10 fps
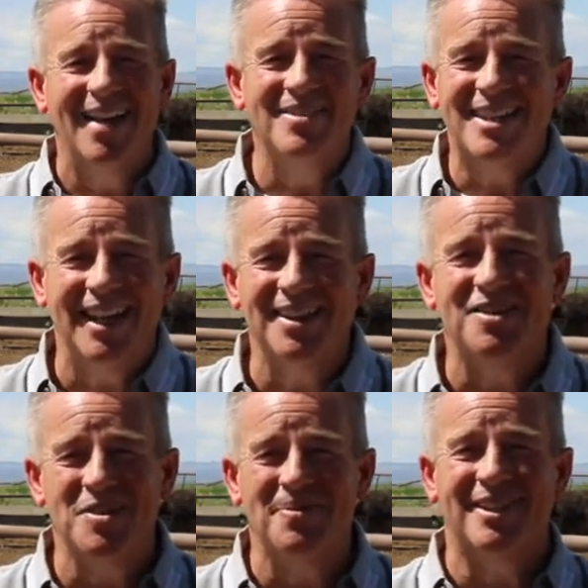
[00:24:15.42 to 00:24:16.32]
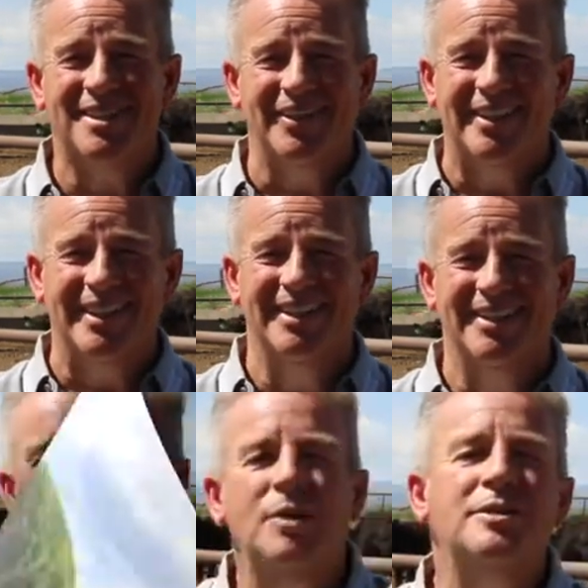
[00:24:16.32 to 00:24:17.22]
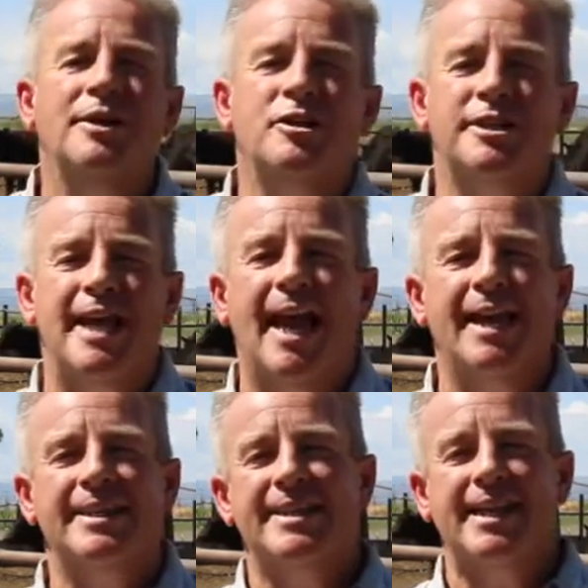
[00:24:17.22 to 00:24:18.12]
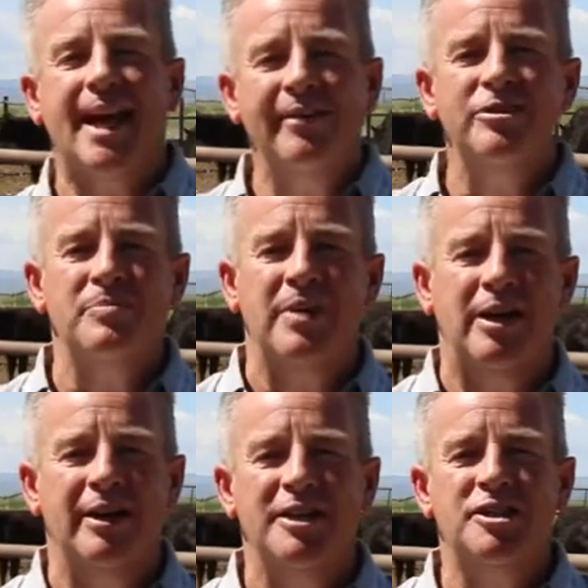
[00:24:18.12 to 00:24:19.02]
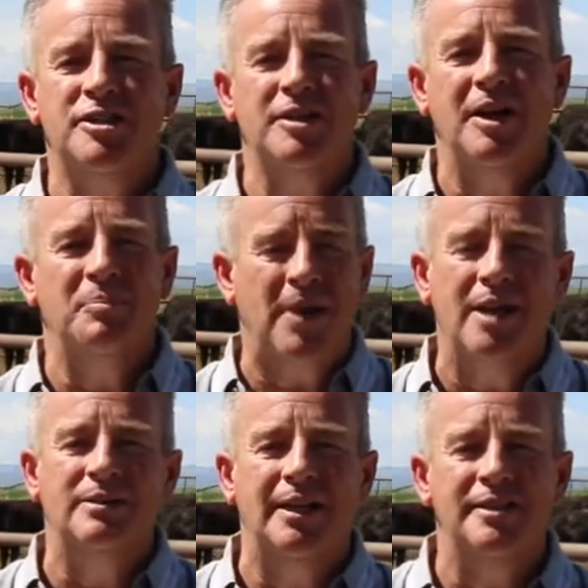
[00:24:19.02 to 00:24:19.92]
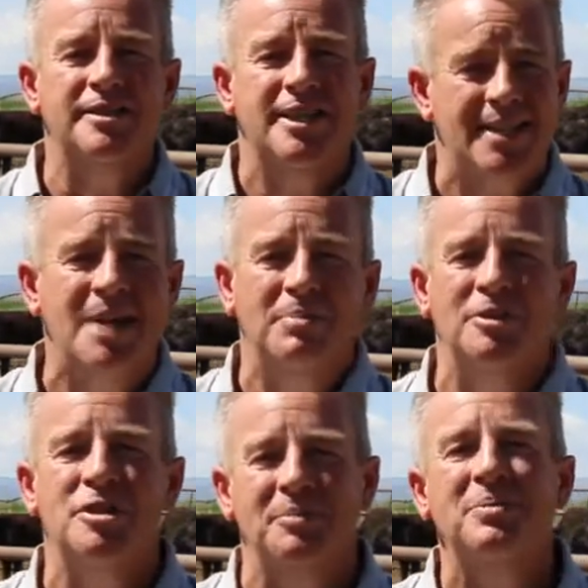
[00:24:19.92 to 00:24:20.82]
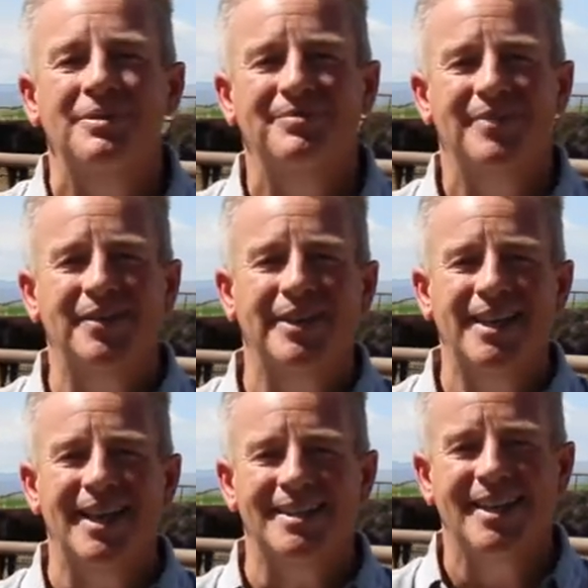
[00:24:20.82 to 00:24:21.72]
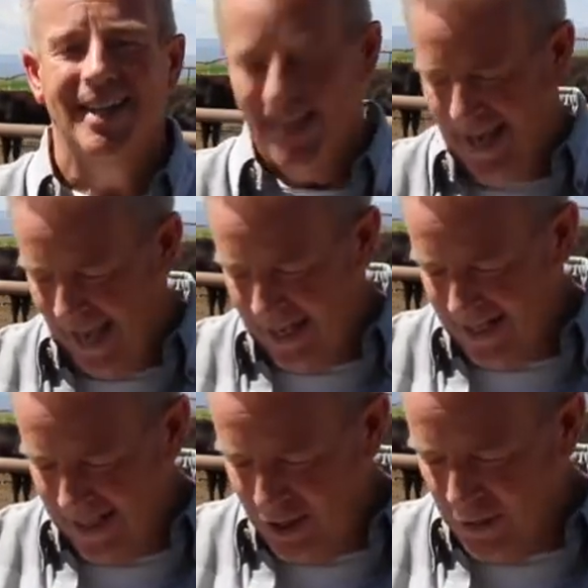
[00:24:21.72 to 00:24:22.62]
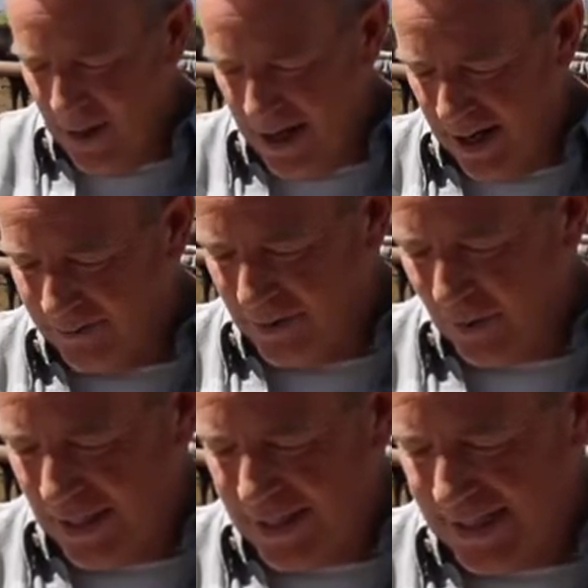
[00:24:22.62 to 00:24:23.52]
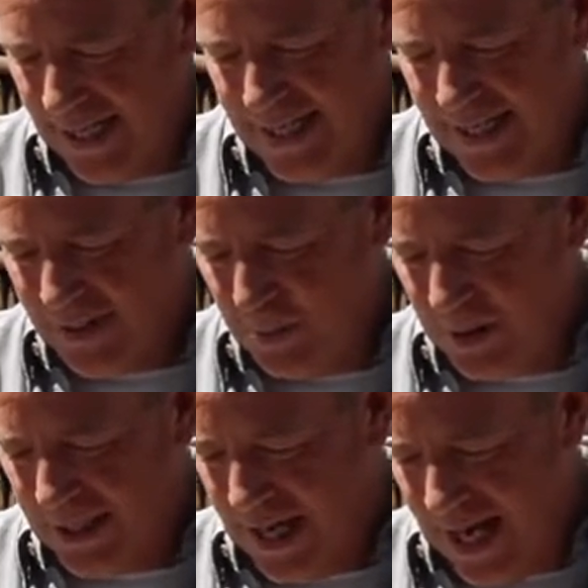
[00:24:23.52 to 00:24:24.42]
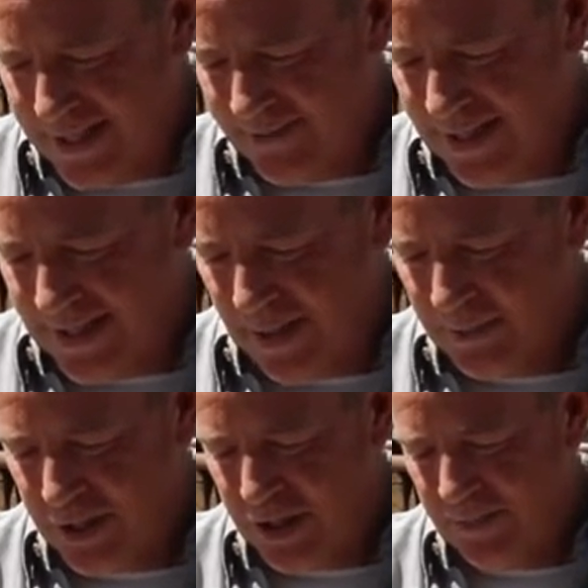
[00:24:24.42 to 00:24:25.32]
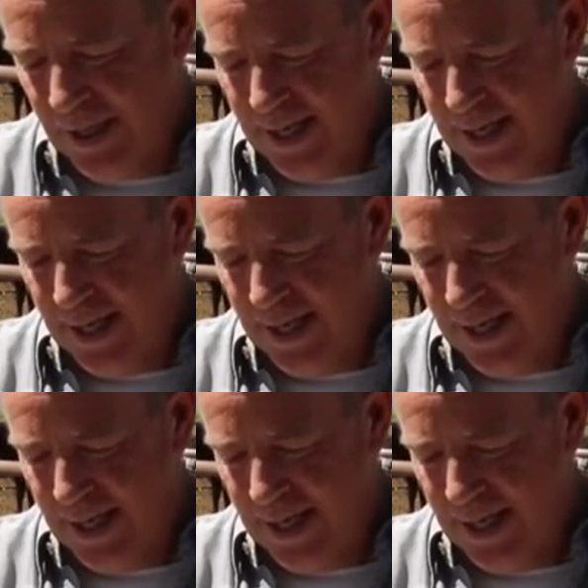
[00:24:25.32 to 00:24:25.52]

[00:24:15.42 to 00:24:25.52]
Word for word: I'm just cutting through the big story. What you'll understand is that covenant marriage uh, parallels discipleship. It really does. And Dietrich Bonhoeffer once said in his book, The Cost of Discipleship,